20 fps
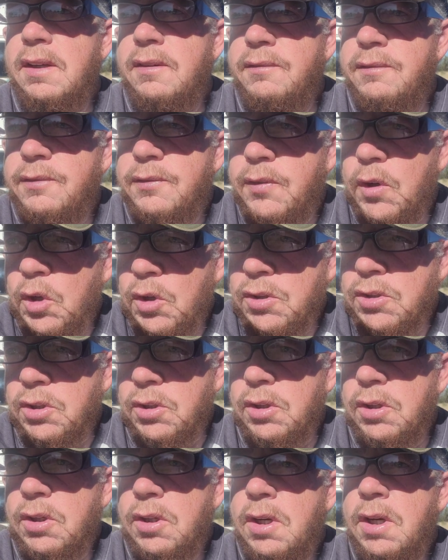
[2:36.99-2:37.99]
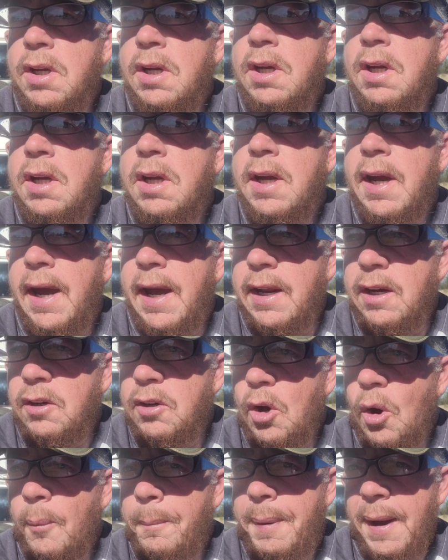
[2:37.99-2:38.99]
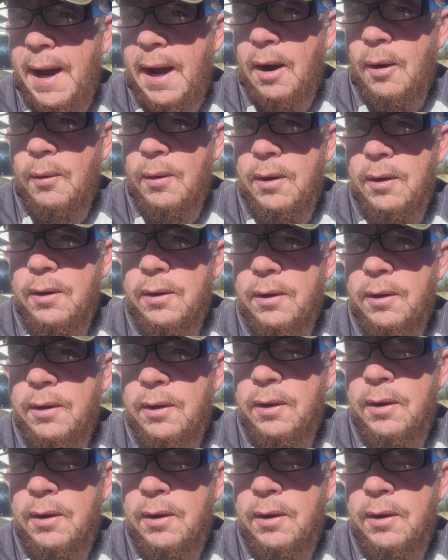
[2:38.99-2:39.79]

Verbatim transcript: inverter and no power.